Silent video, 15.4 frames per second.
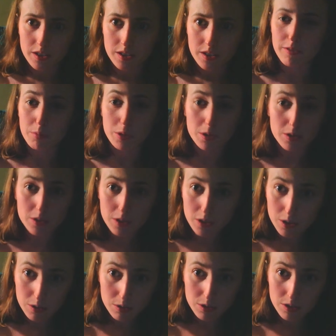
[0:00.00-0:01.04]
of
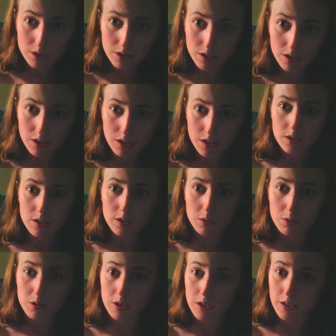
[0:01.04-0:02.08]
persecution
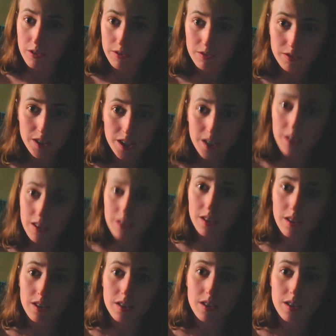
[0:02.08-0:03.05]
due to their faith.